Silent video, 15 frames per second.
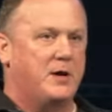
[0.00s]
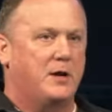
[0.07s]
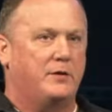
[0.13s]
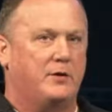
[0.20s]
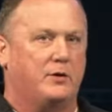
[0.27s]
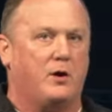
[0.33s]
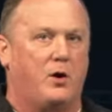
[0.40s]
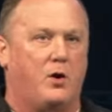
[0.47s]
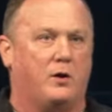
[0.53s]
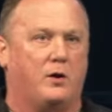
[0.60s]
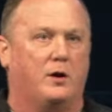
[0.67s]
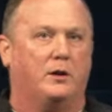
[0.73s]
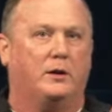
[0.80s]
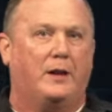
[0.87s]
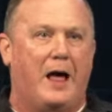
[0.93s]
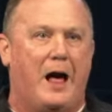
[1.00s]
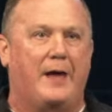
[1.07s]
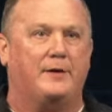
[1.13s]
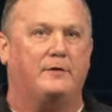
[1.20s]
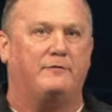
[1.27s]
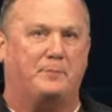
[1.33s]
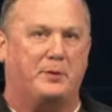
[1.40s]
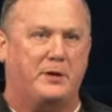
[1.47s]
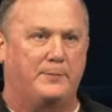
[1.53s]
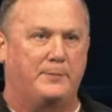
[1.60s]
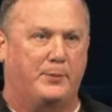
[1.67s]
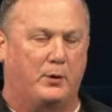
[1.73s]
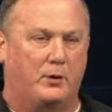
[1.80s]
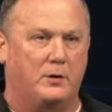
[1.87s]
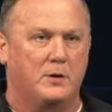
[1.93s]
There are a lot of
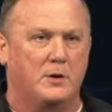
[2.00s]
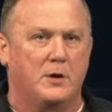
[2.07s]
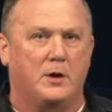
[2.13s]
people